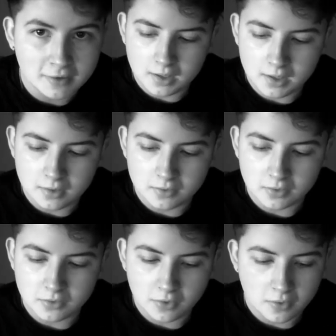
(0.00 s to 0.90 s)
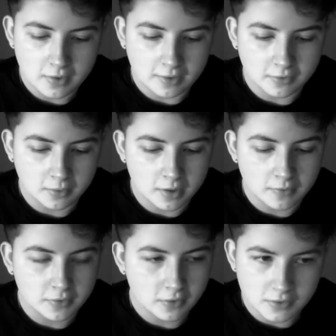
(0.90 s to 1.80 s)
He is so down to earth,
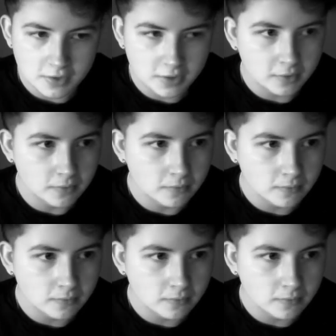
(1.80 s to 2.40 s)
so chill.